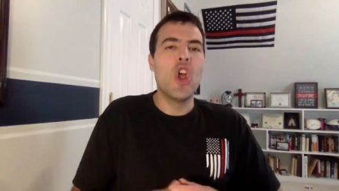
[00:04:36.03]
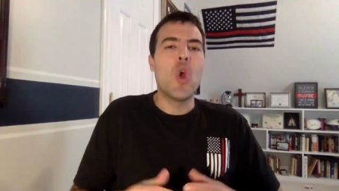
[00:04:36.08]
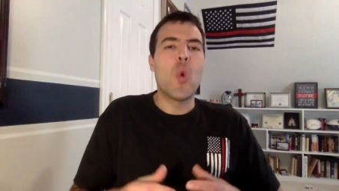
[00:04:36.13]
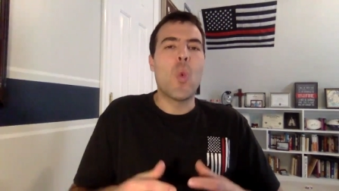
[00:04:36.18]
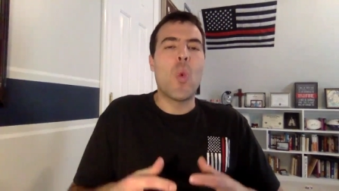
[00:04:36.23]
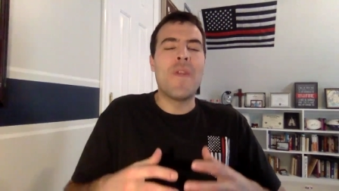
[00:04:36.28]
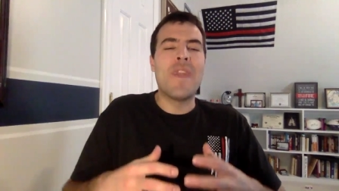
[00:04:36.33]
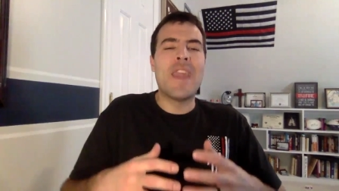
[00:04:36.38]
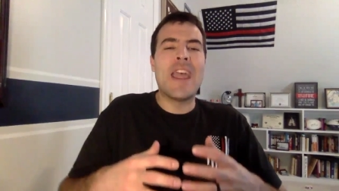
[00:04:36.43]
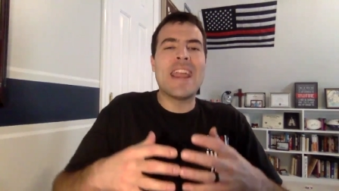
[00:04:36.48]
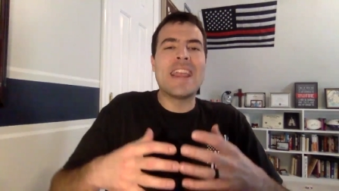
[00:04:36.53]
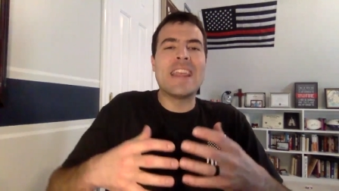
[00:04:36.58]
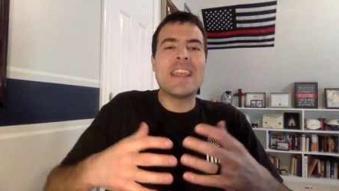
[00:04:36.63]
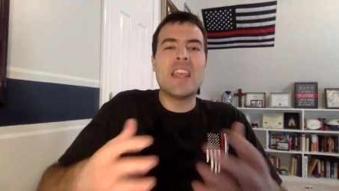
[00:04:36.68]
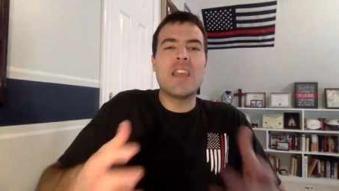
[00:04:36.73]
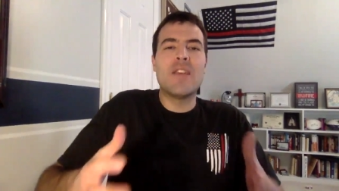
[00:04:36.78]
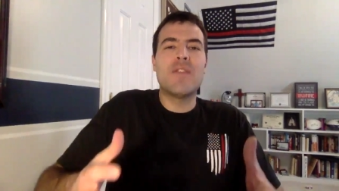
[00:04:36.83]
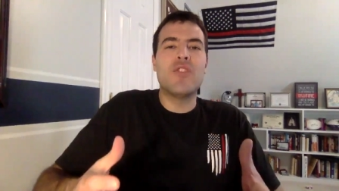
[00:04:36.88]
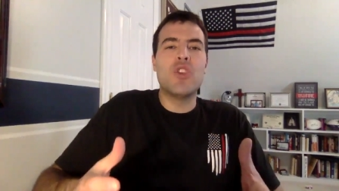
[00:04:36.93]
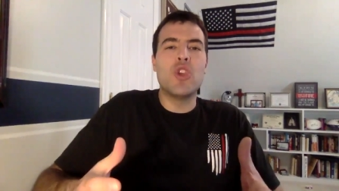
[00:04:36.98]
when they
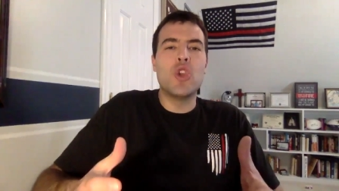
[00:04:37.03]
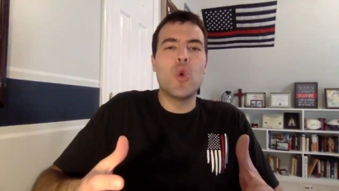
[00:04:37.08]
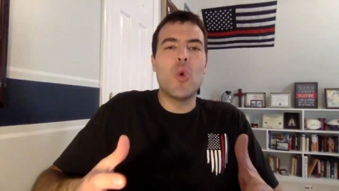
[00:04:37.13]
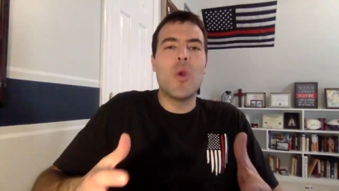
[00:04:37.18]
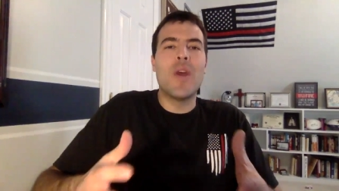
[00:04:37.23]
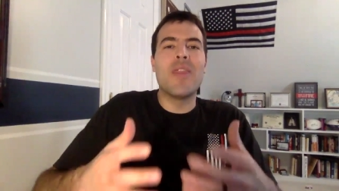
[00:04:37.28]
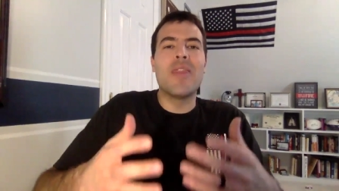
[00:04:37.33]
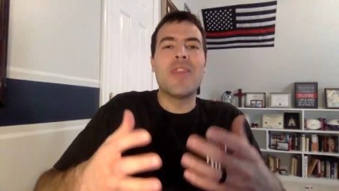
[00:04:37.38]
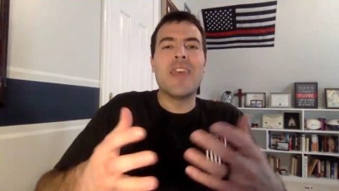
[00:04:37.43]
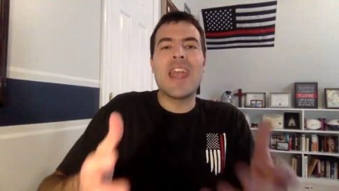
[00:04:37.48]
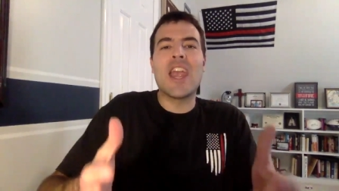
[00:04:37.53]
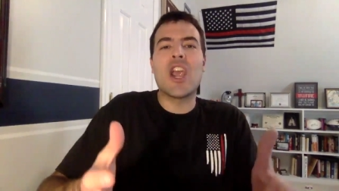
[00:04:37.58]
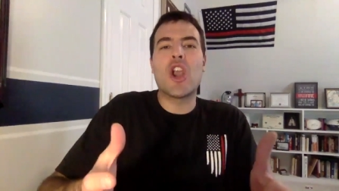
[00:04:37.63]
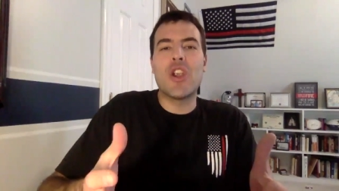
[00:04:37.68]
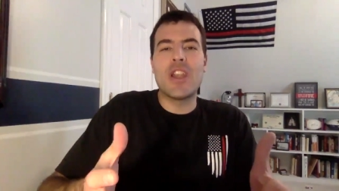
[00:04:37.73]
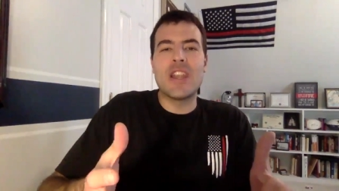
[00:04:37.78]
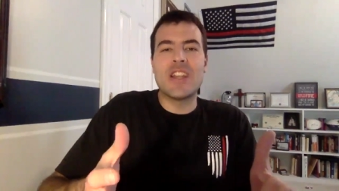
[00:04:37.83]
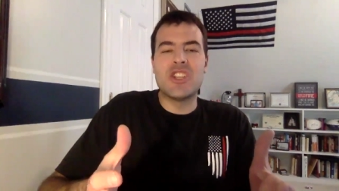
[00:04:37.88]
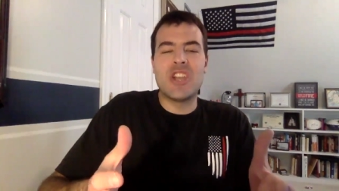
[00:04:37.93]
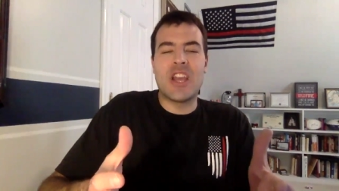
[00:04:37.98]
give you their
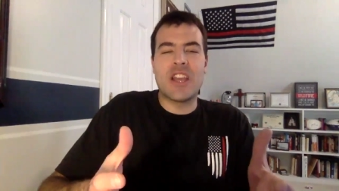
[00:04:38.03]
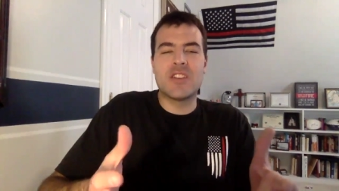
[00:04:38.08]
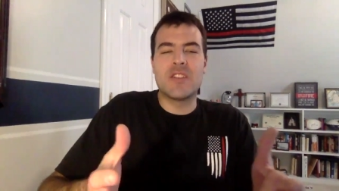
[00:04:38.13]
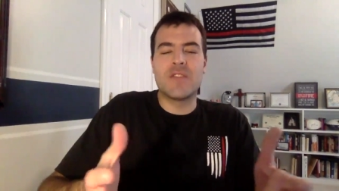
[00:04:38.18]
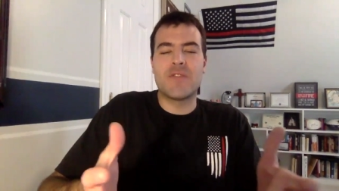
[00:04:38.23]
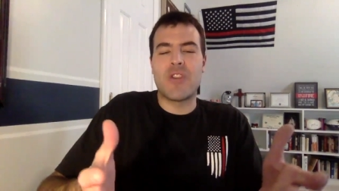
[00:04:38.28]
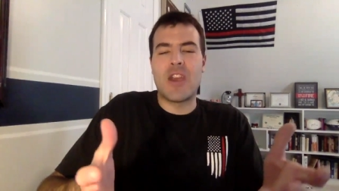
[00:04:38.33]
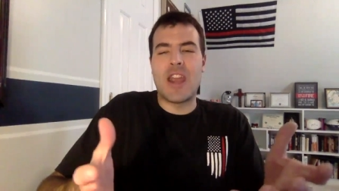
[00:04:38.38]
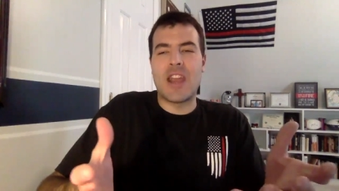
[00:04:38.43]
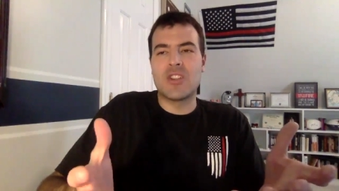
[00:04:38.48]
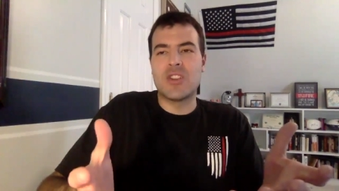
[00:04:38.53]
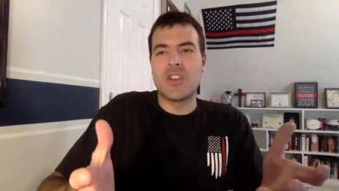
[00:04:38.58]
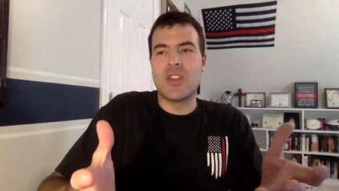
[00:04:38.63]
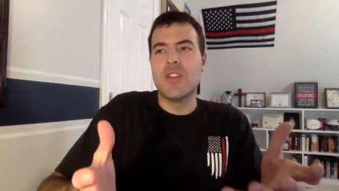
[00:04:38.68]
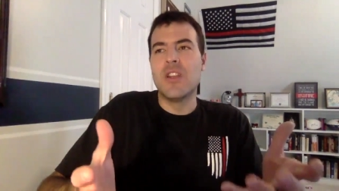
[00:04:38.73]
ejection fraction.